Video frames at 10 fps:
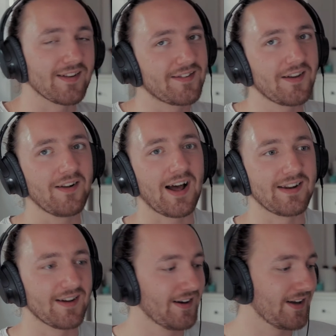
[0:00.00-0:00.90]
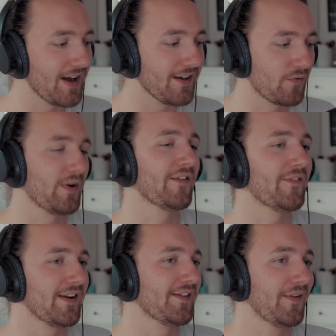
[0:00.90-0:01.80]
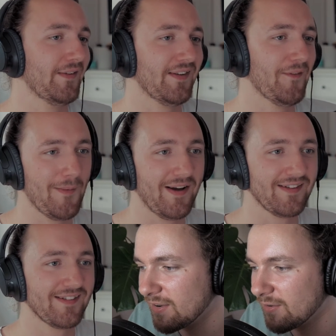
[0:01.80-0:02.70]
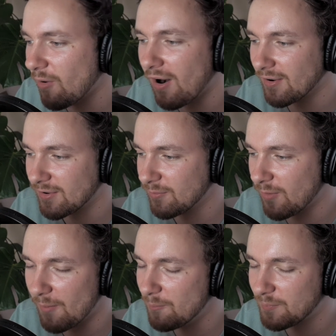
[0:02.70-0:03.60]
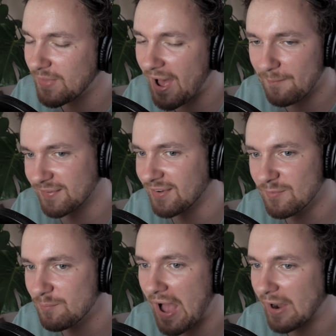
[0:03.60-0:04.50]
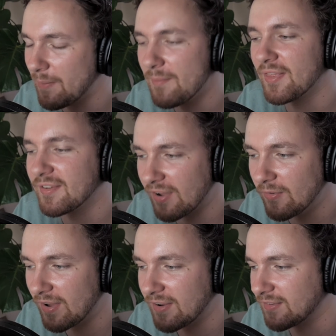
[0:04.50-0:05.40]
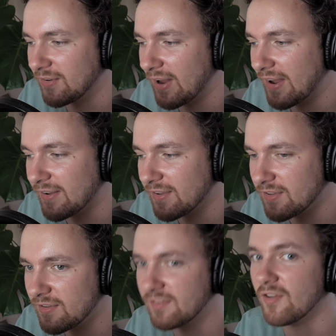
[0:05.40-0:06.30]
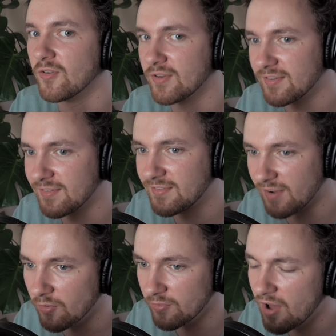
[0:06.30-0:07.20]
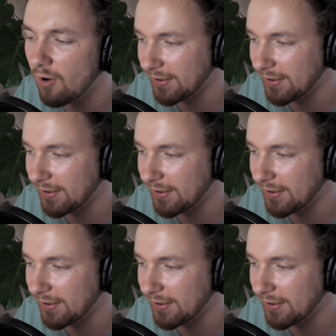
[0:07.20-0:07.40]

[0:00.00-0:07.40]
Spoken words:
Zoolander is one of the funniest films ever made. What a absolute banger. People that don't like Zoolander, you just don't know it.